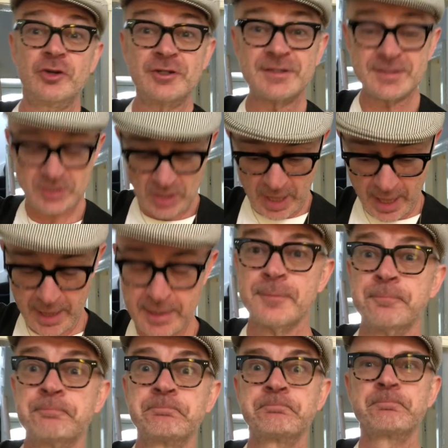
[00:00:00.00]
decide
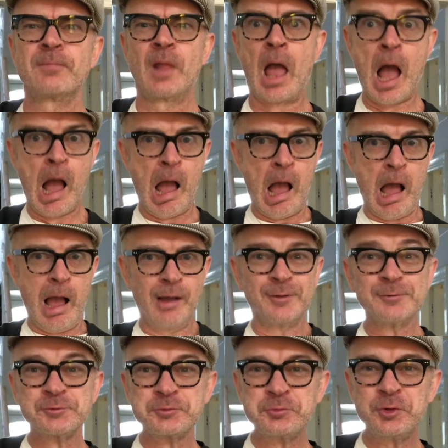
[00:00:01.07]

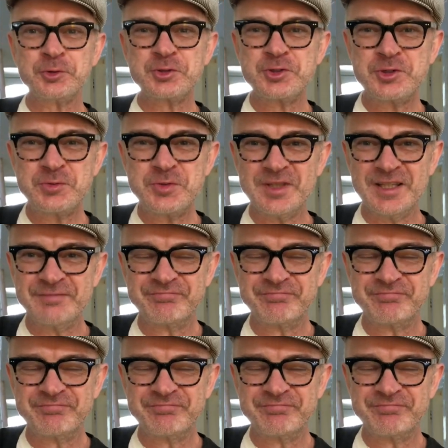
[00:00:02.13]
what to do with it.